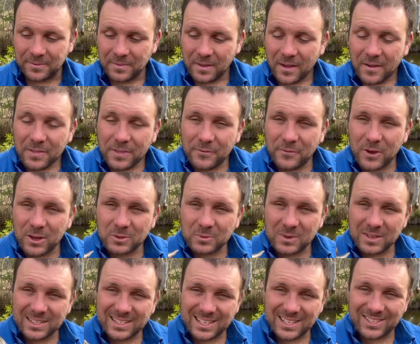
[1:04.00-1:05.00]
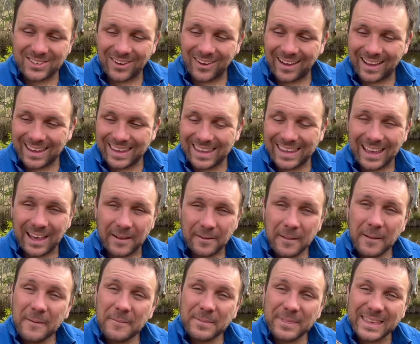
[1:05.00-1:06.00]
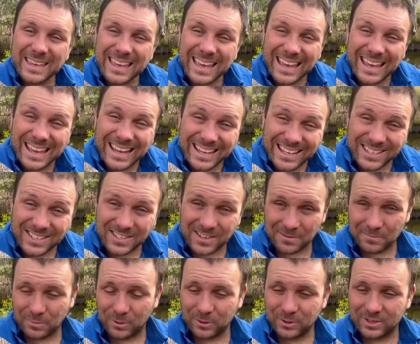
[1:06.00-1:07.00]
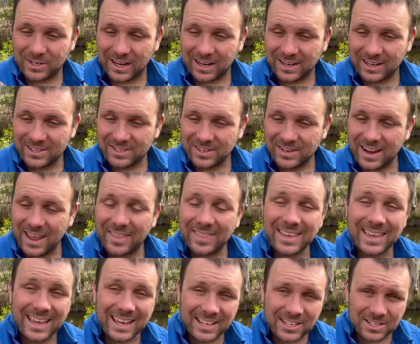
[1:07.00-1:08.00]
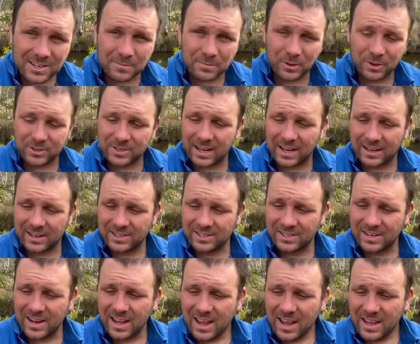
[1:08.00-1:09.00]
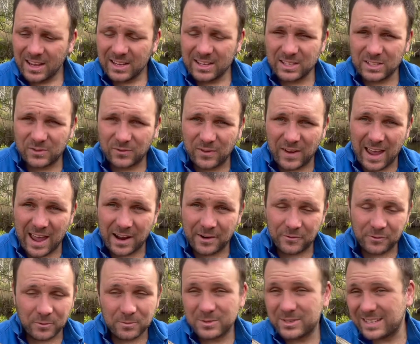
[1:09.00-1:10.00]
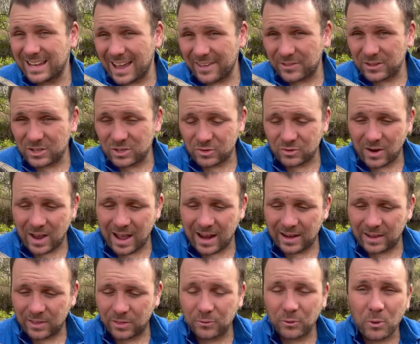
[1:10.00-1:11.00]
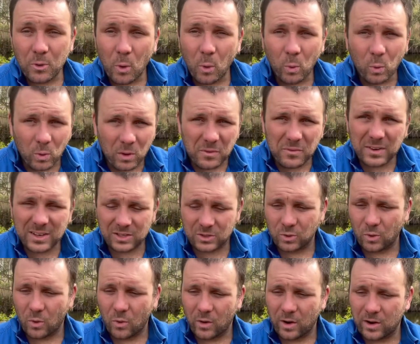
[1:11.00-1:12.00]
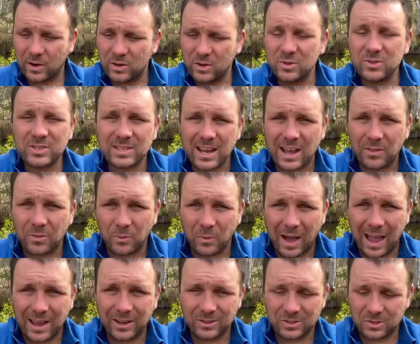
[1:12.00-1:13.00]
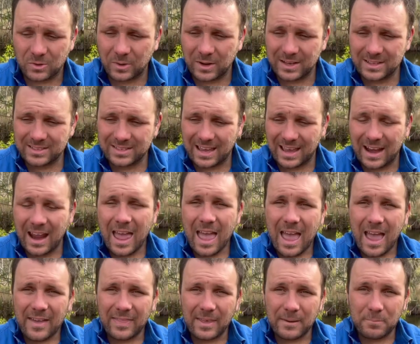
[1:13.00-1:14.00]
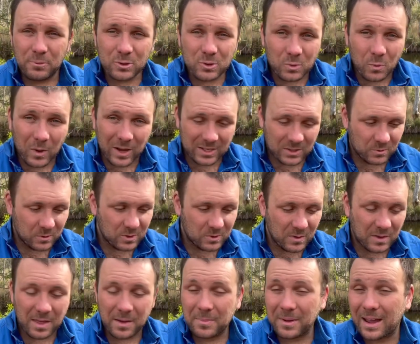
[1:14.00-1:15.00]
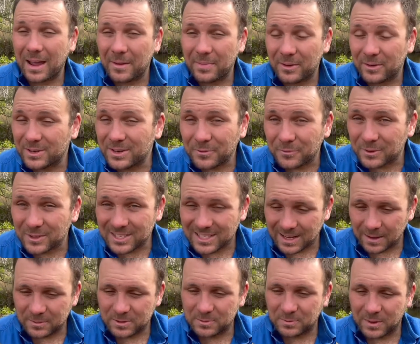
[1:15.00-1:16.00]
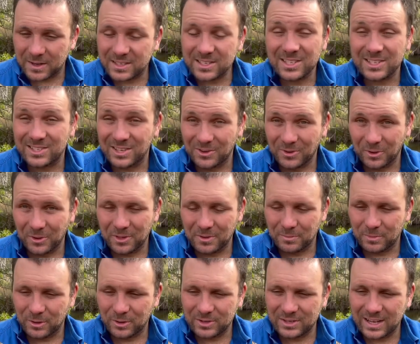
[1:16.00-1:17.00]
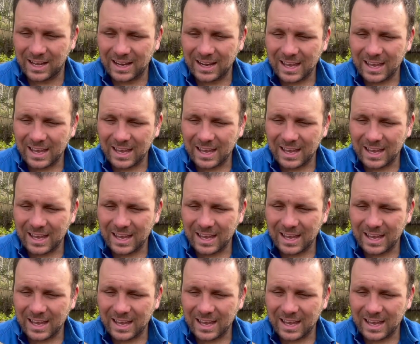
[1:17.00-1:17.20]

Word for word: The first one is this guy here, the eastern blue-tongue lizard. Now, the eastern blue-tongue lizard is found from South Australia through all of Victoria, New South Wales, Queensland, and they push westwards where they become their different subspecies, the northern blue-tongue,